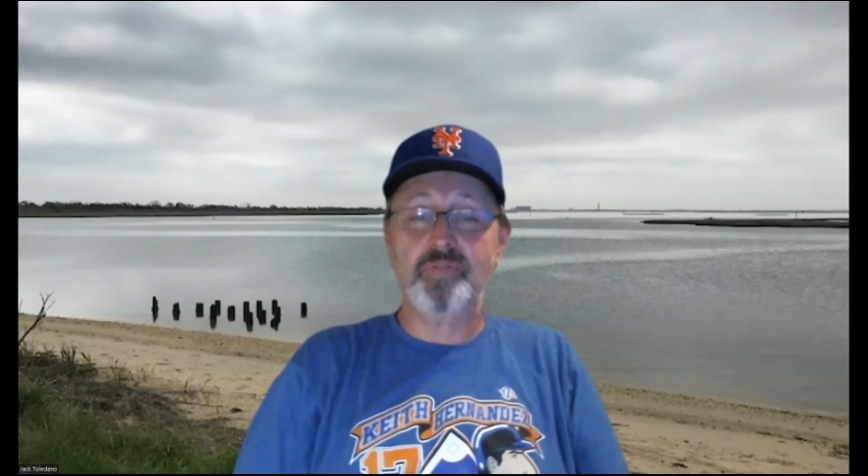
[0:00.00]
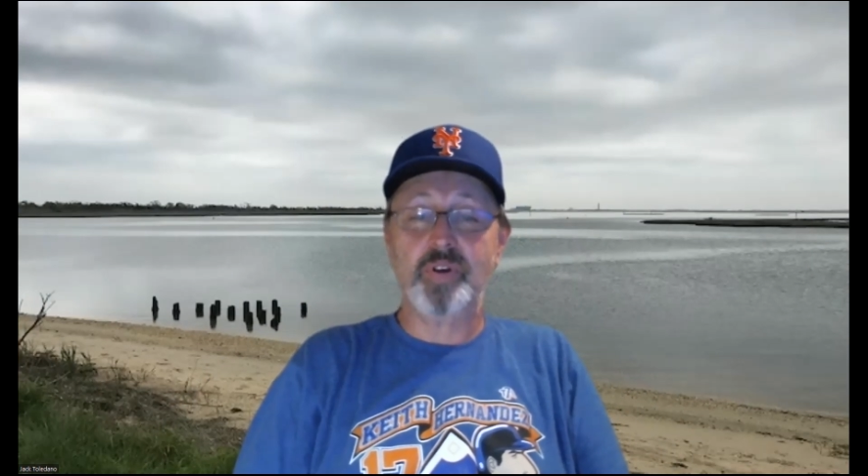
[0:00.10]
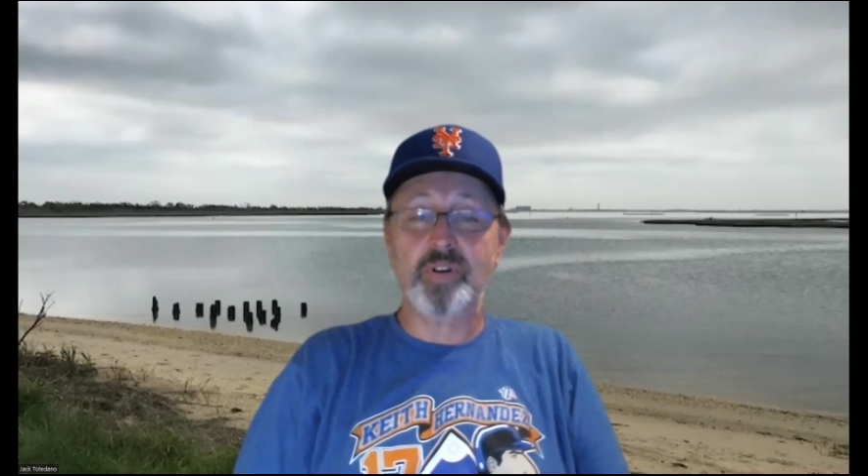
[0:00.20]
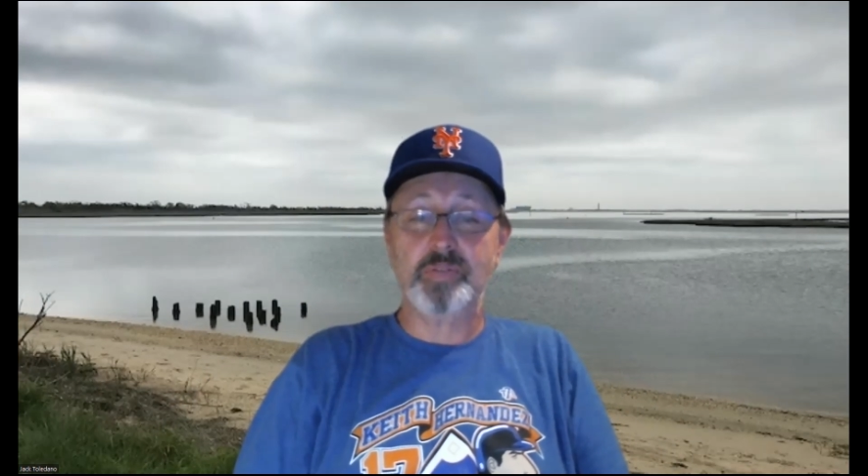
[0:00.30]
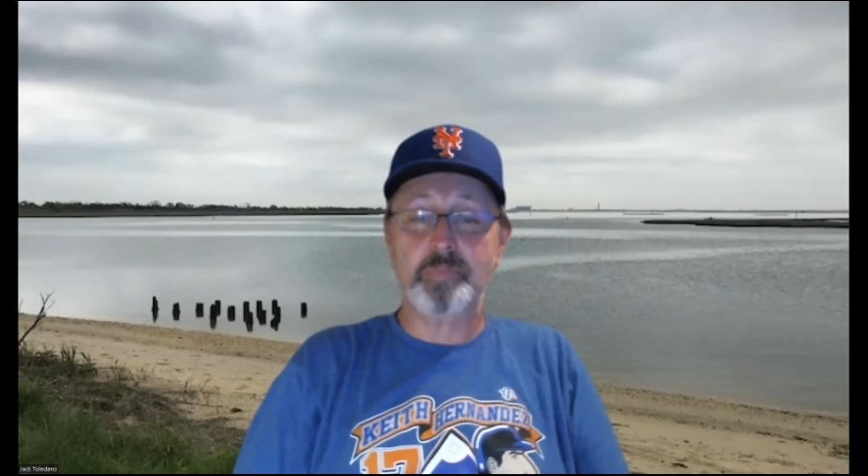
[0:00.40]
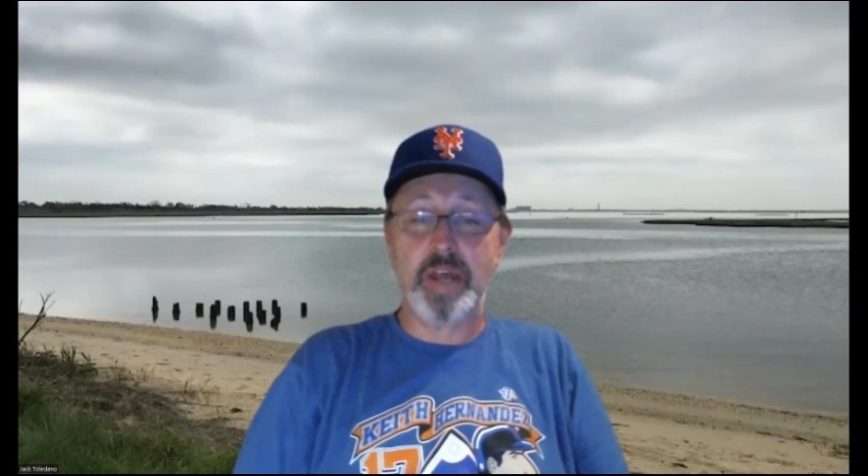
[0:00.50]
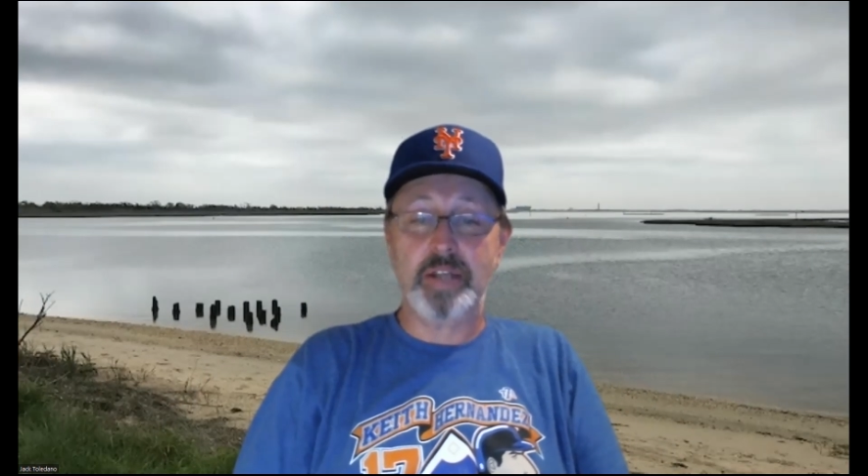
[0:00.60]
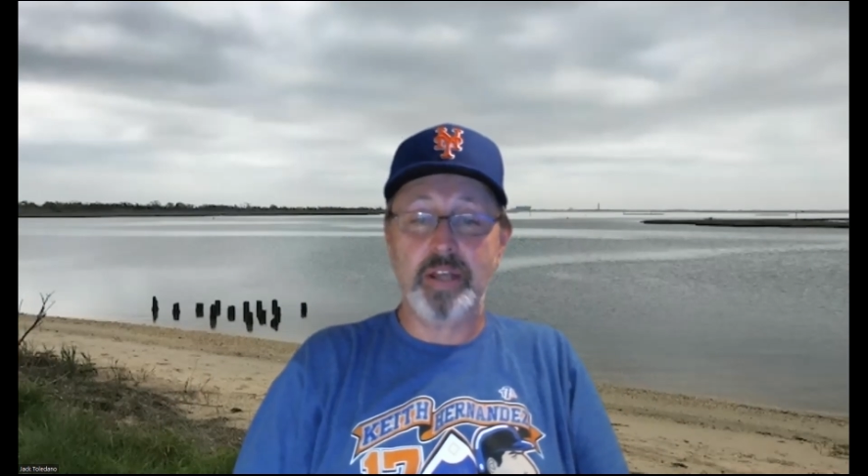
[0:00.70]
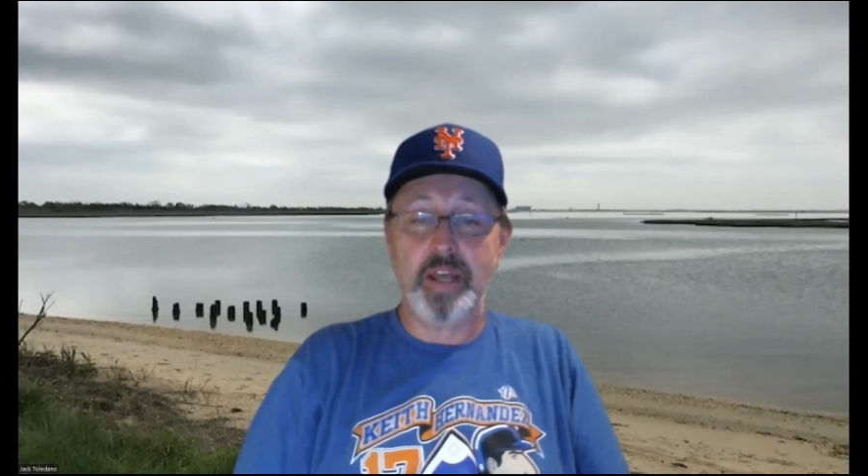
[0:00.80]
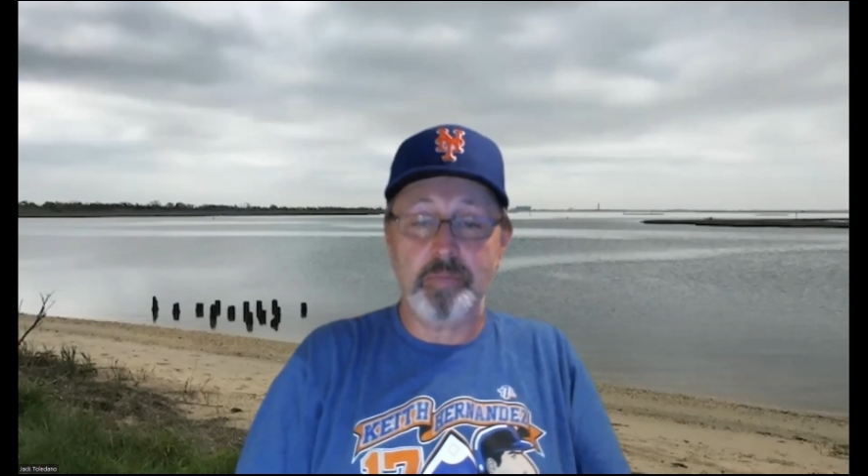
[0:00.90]
first
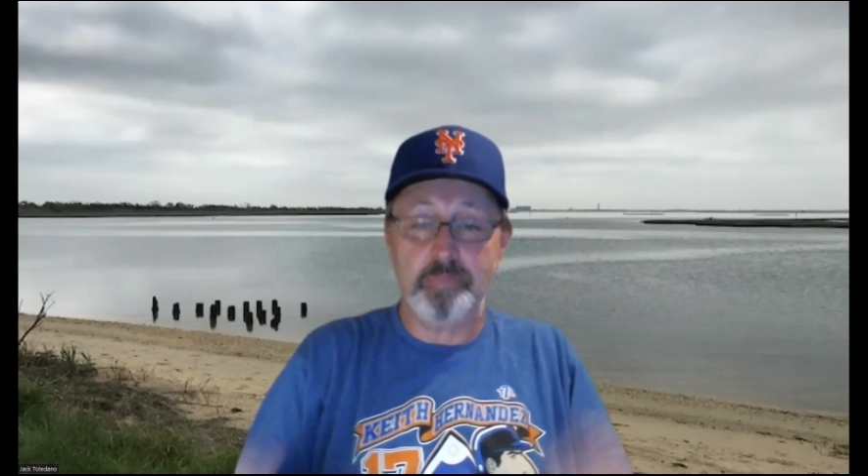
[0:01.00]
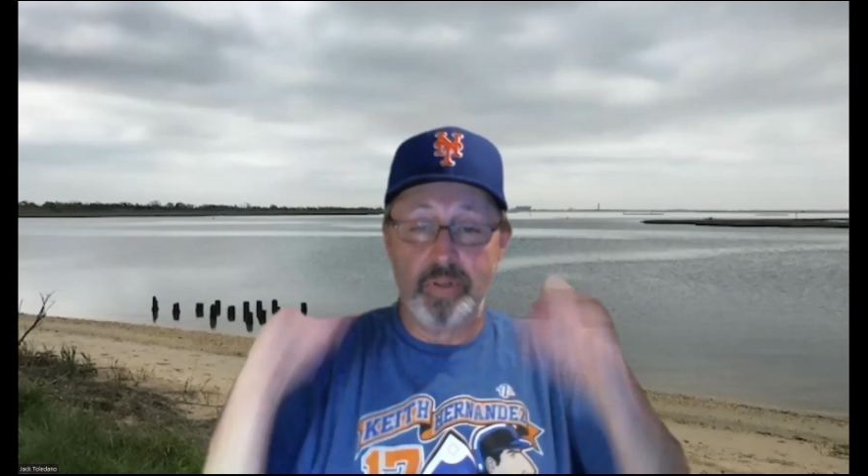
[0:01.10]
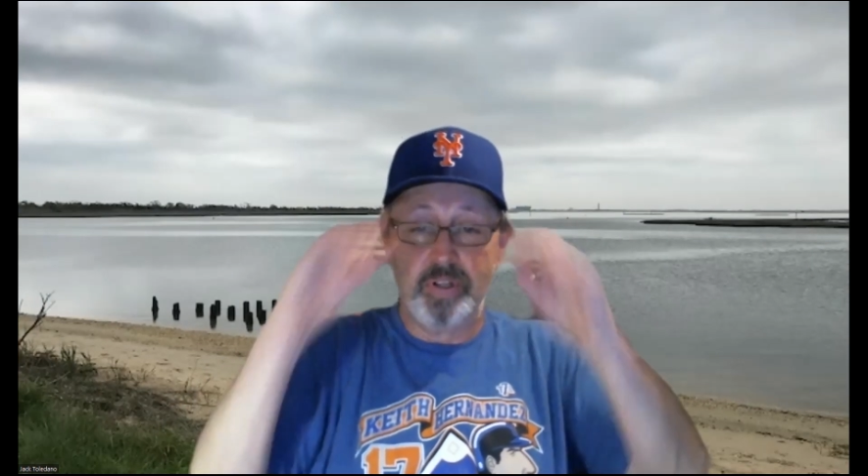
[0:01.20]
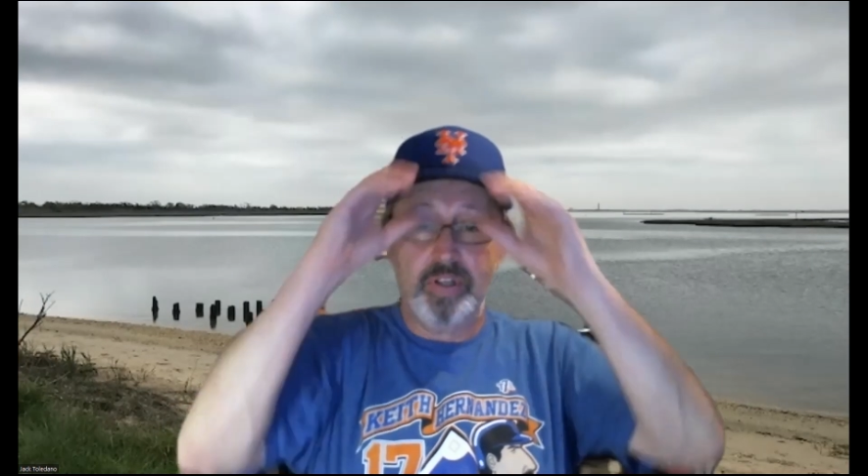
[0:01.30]
Met game.